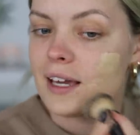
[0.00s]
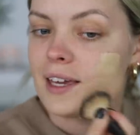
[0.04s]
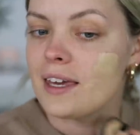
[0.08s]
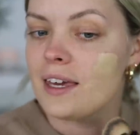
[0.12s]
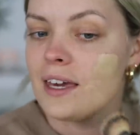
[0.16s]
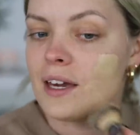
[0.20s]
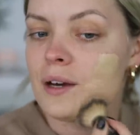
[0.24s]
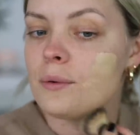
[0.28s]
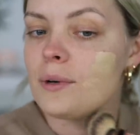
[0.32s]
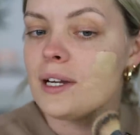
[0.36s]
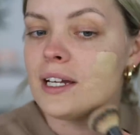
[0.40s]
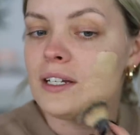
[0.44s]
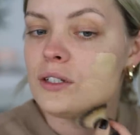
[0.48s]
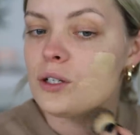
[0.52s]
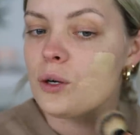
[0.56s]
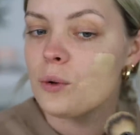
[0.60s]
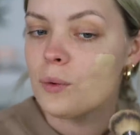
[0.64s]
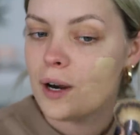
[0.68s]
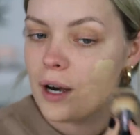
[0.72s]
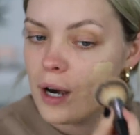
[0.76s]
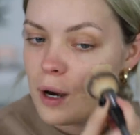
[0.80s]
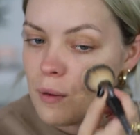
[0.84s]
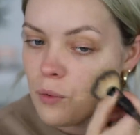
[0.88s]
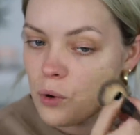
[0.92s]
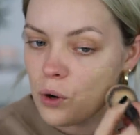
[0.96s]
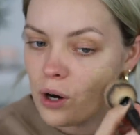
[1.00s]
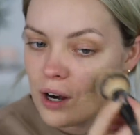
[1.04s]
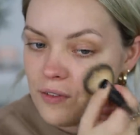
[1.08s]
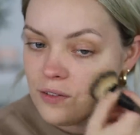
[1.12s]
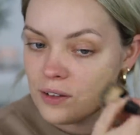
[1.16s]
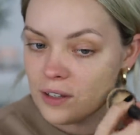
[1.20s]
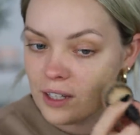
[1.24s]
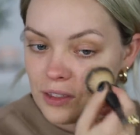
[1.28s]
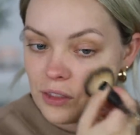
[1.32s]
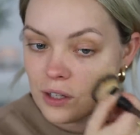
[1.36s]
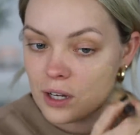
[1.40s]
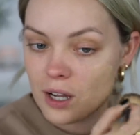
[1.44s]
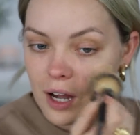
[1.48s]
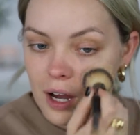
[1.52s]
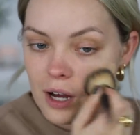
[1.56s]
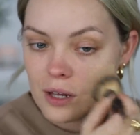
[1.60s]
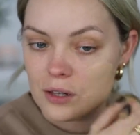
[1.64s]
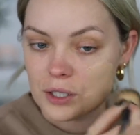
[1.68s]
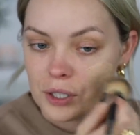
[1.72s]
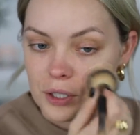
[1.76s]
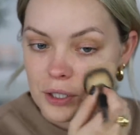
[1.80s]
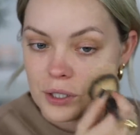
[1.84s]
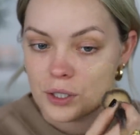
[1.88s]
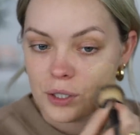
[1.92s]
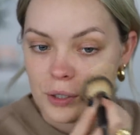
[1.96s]
I can't wait to wear it more. I feel like the
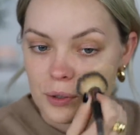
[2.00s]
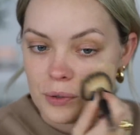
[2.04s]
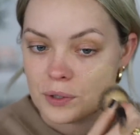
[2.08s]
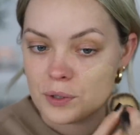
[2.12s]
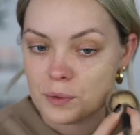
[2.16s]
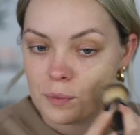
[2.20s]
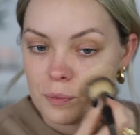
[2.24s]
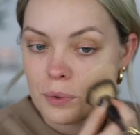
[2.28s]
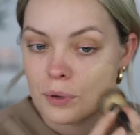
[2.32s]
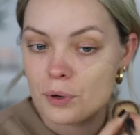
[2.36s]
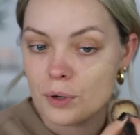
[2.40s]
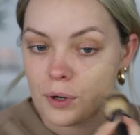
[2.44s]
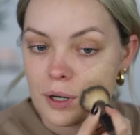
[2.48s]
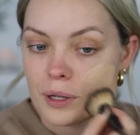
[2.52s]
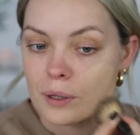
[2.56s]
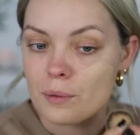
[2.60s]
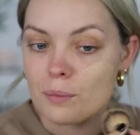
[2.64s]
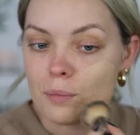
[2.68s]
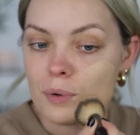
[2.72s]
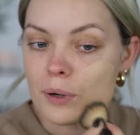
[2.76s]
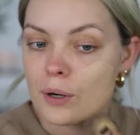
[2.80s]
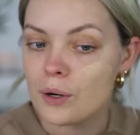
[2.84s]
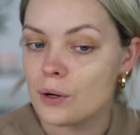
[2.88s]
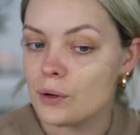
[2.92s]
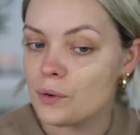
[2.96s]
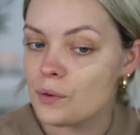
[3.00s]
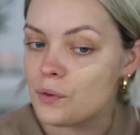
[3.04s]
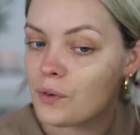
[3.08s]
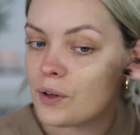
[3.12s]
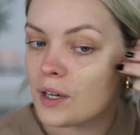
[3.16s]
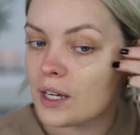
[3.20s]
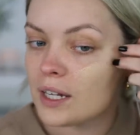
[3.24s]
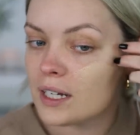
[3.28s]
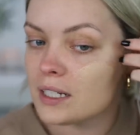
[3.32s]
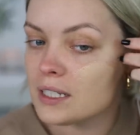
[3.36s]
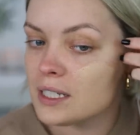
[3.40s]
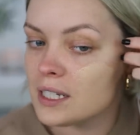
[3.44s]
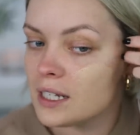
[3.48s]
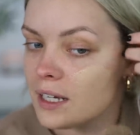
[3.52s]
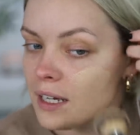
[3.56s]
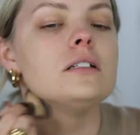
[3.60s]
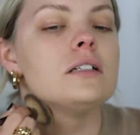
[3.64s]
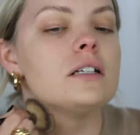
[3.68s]
color too is pretty perfect.